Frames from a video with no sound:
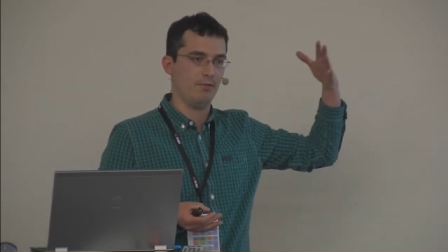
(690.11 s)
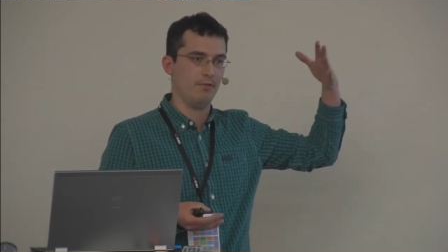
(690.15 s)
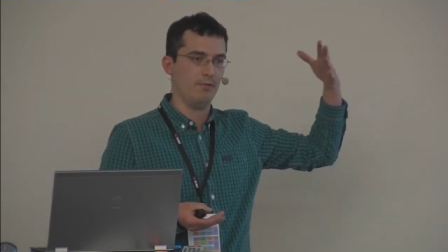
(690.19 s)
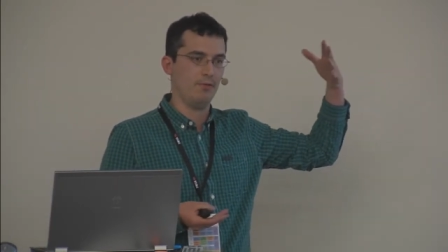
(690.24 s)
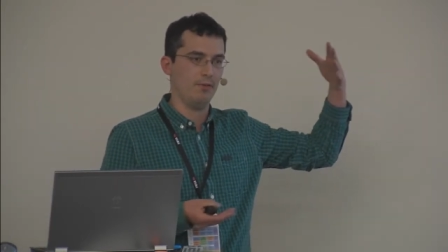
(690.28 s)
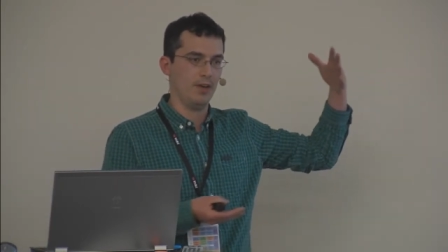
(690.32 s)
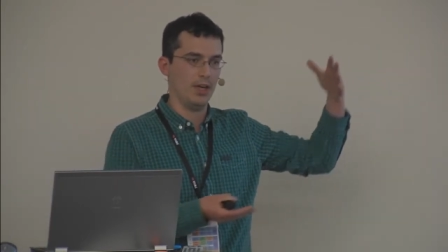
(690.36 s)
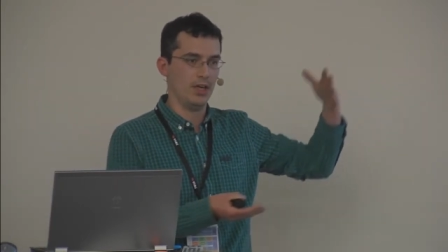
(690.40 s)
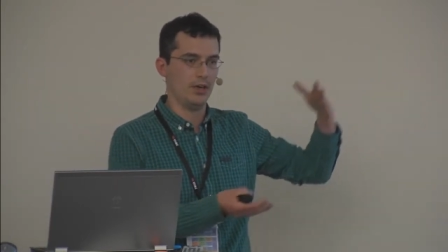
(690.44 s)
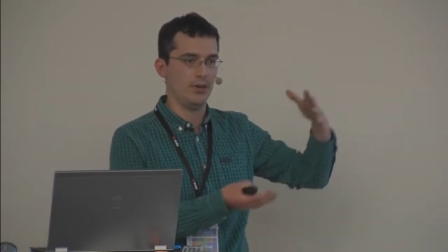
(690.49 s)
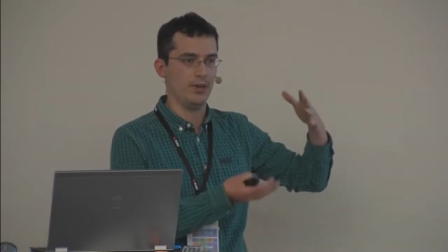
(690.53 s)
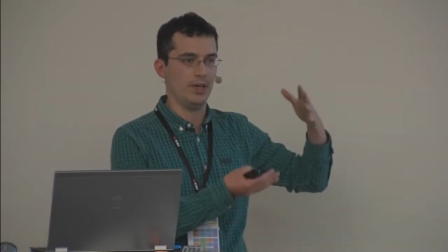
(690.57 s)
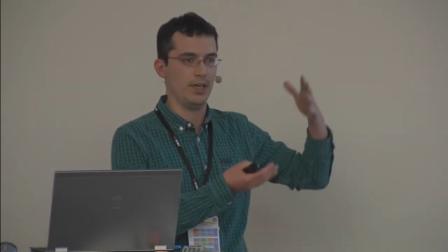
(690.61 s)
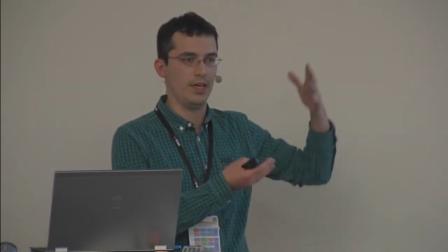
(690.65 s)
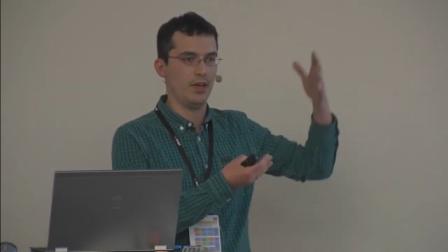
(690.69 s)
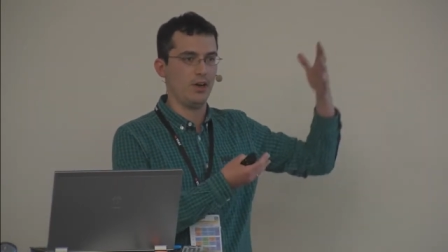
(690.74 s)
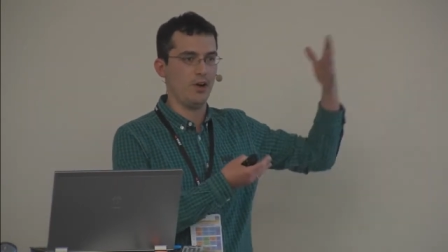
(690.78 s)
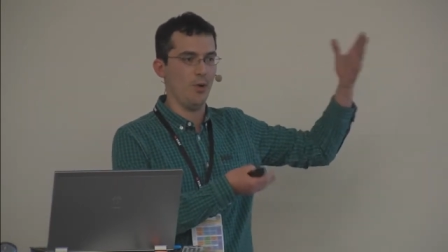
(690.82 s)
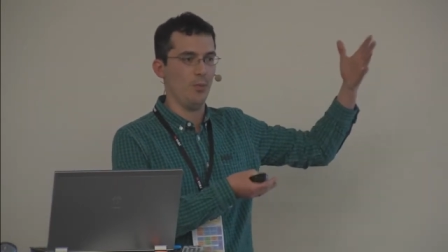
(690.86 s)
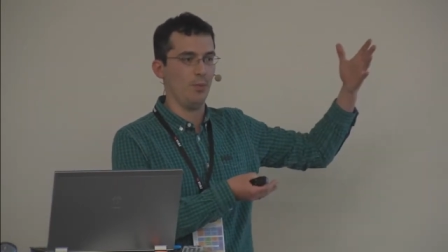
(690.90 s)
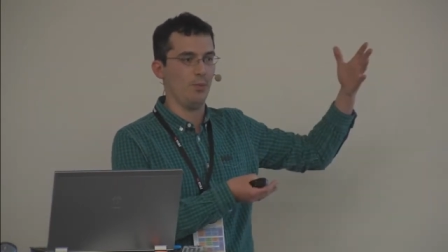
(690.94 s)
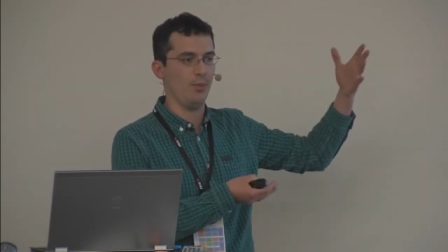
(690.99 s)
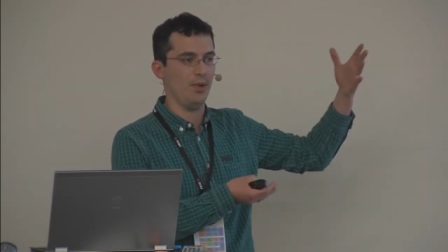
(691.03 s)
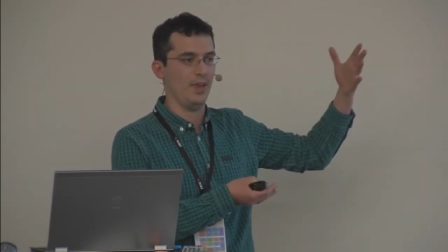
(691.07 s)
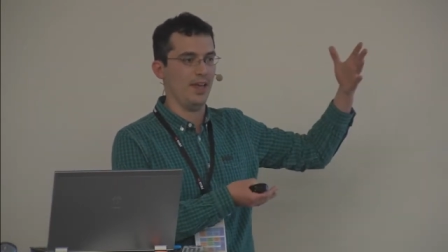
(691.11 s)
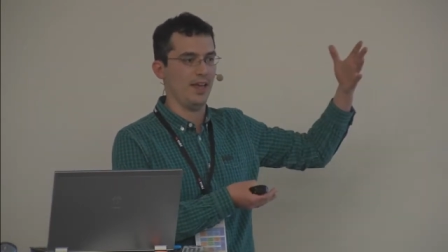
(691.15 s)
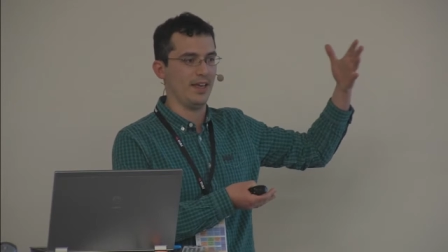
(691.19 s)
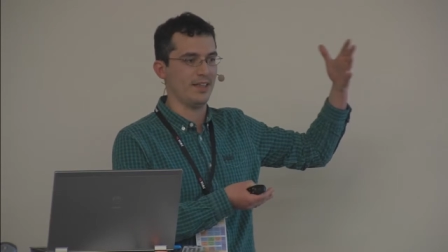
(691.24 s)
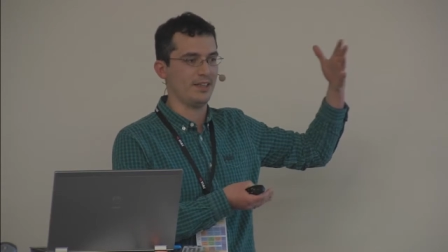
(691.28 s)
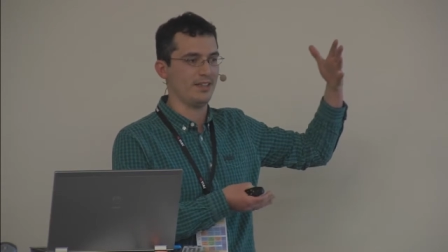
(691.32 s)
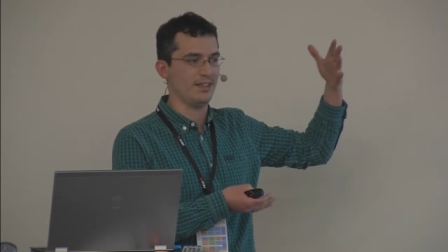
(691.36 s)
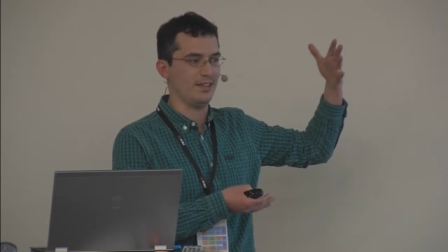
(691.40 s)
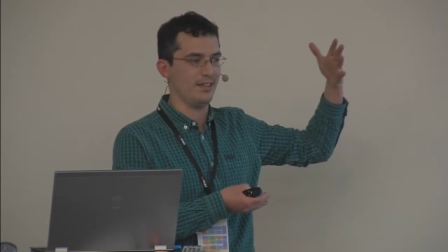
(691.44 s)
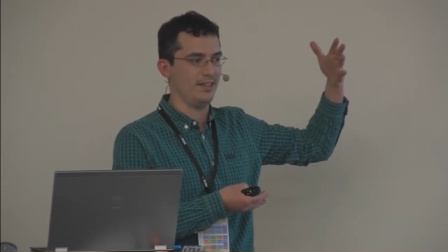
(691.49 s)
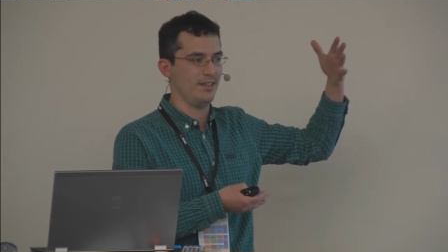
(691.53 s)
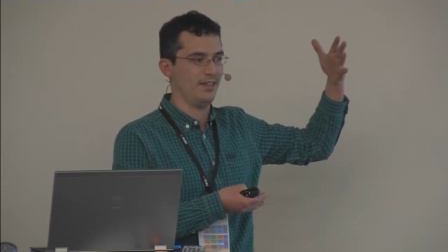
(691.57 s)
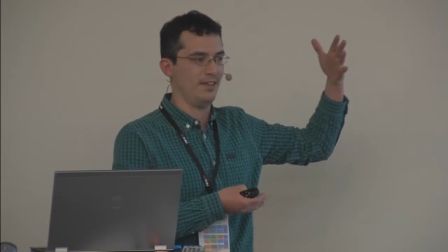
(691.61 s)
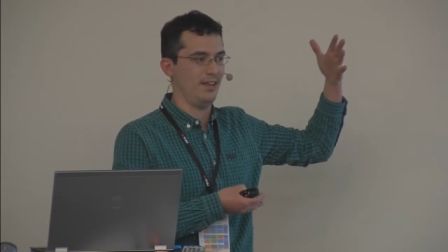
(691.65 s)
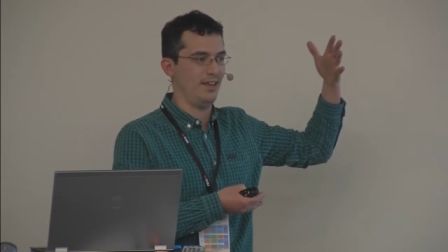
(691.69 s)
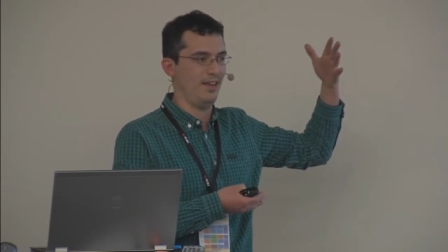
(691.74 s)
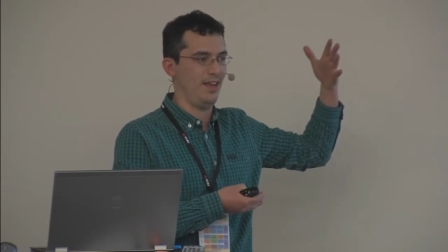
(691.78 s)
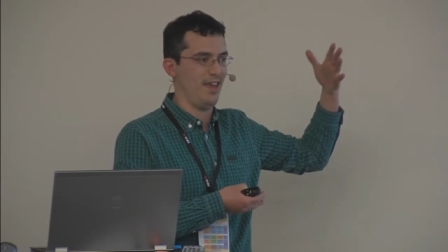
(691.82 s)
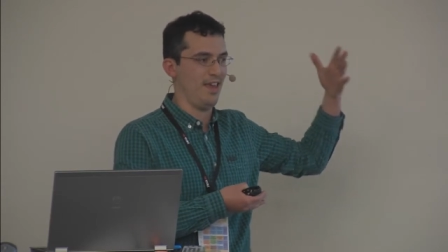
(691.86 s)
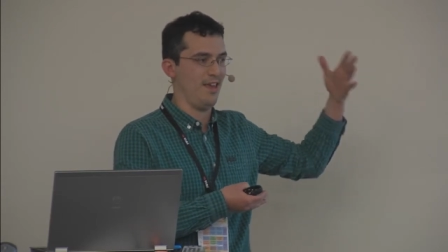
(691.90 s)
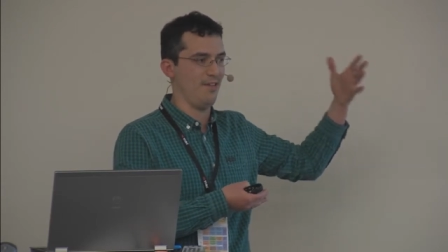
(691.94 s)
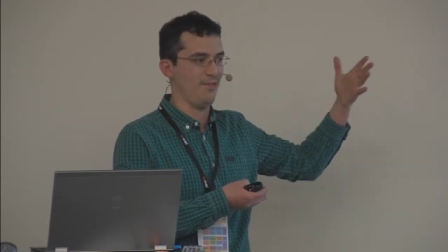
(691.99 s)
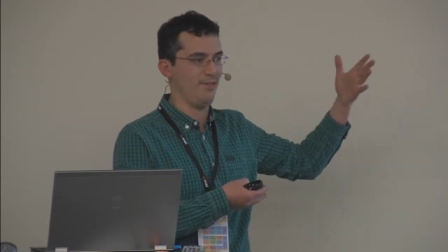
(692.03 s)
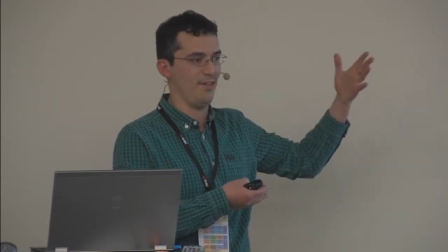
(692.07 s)
very complex
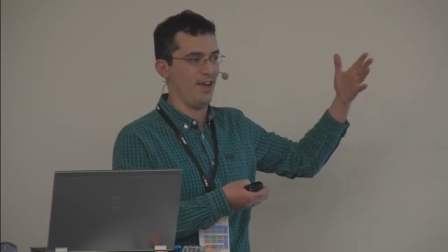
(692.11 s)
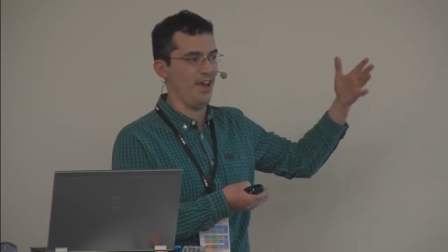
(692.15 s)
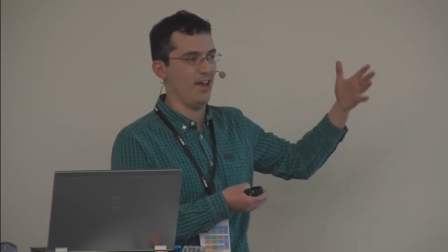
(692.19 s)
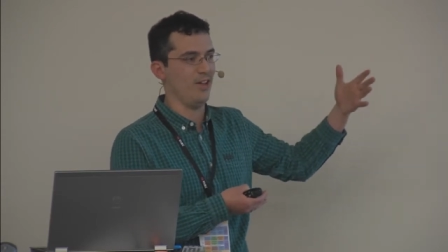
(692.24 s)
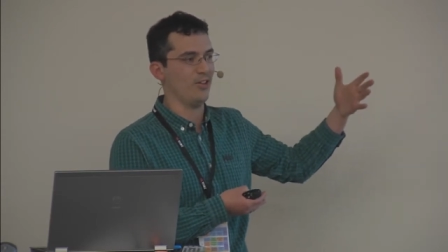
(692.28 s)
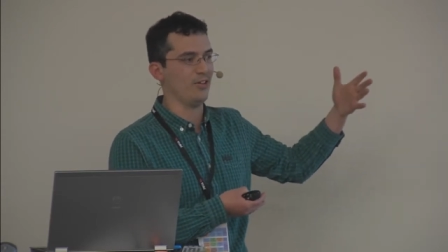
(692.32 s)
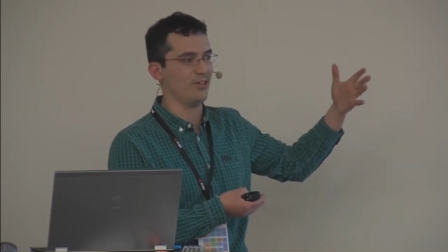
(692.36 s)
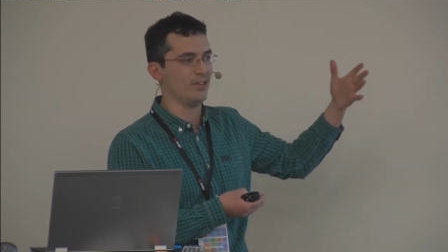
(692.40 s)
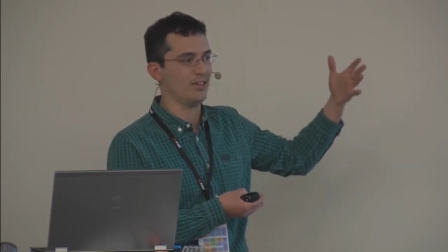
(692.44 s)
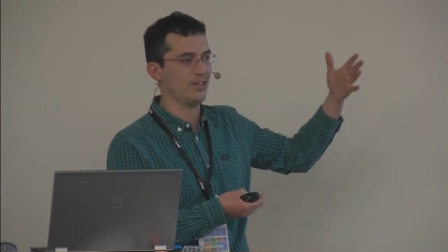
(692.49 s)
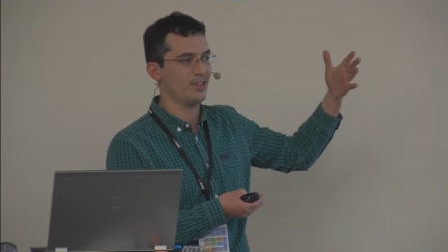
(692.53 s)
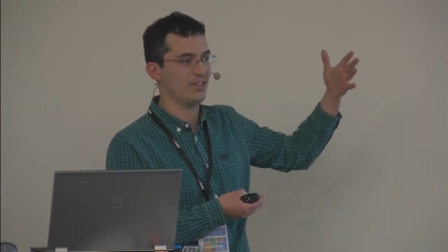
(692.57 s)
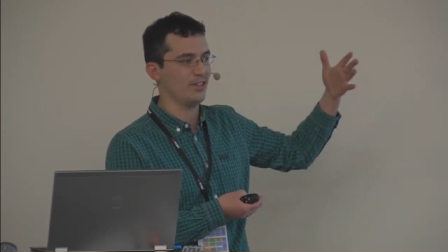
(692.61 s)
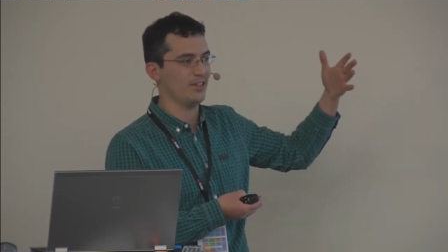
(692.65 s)
if-else